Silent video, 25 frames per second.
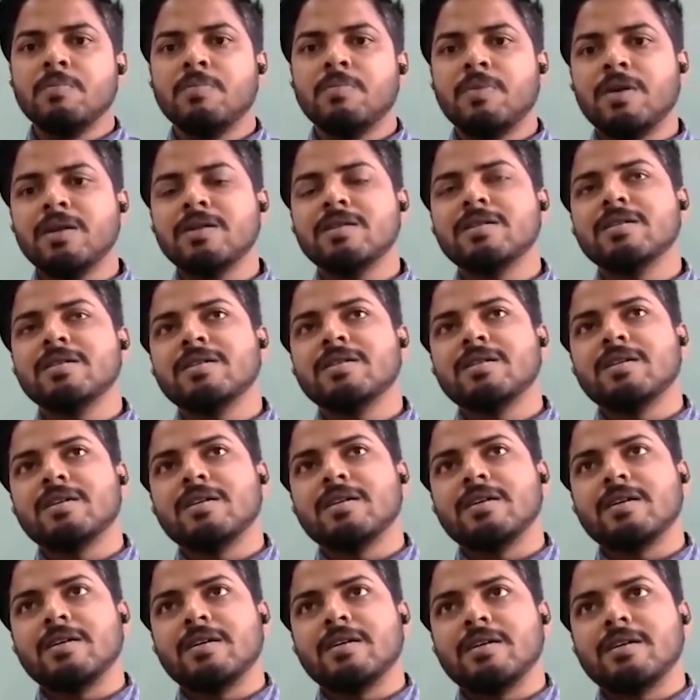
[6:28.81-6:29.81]
But
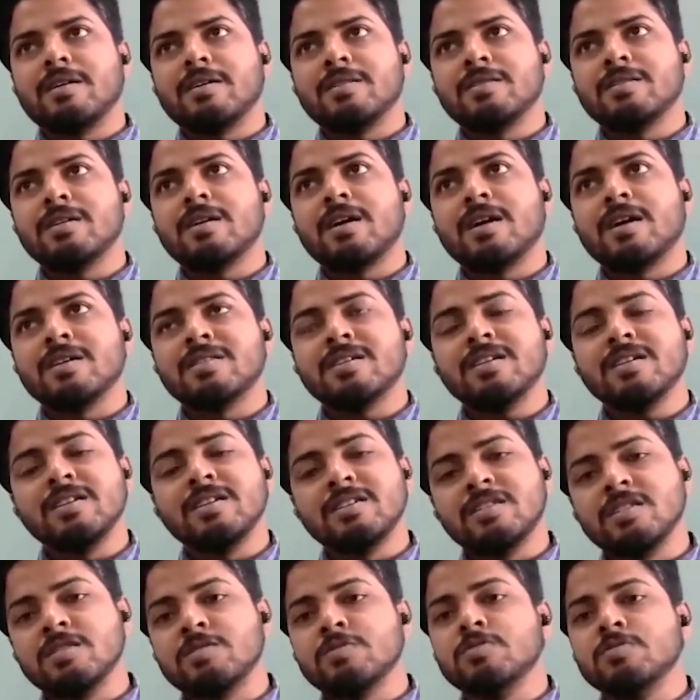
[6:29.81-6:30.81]
the other
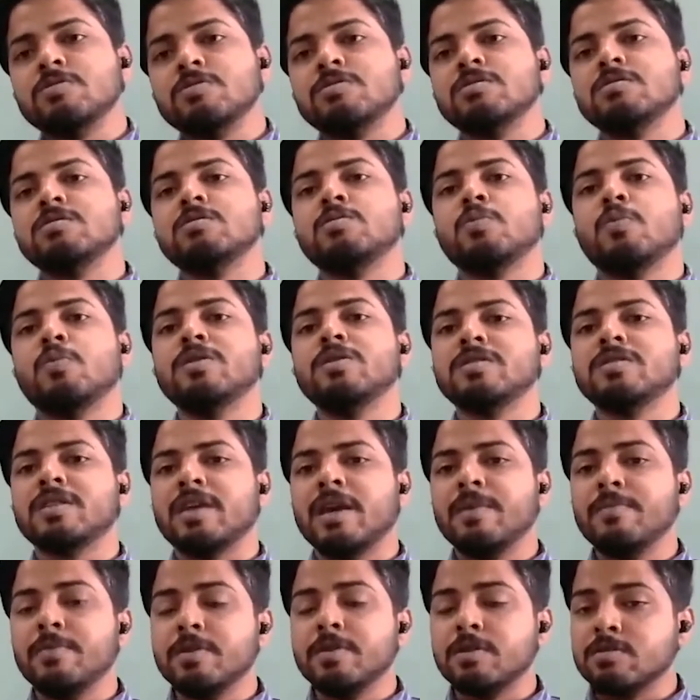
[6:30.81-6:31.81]
institutions
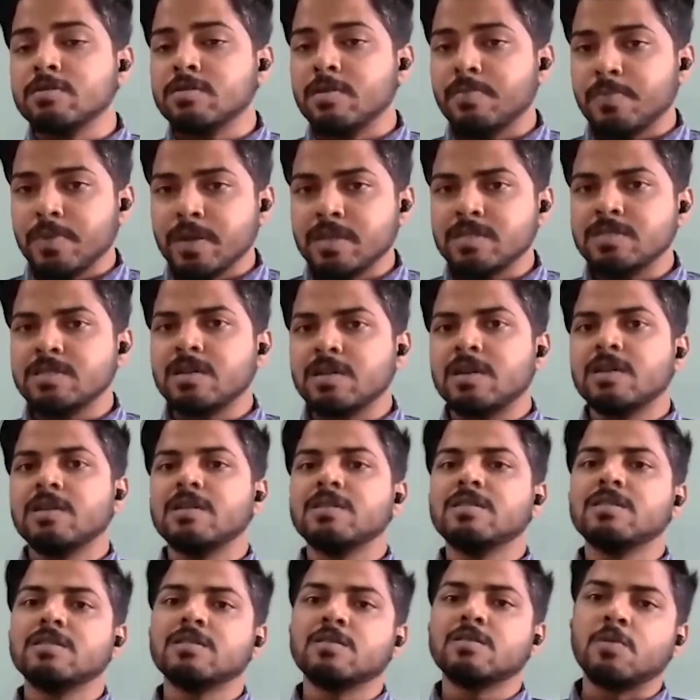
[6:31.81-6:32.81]
which came into the picture
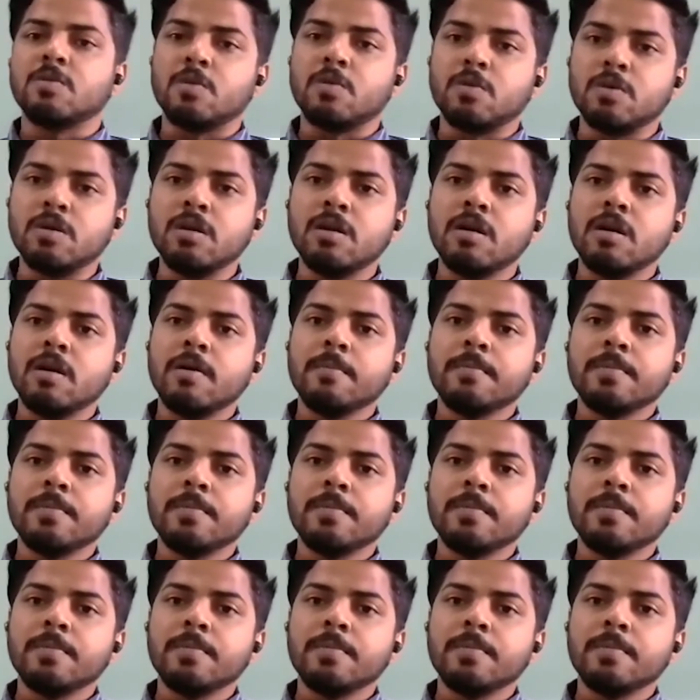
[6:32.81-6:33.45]
under this code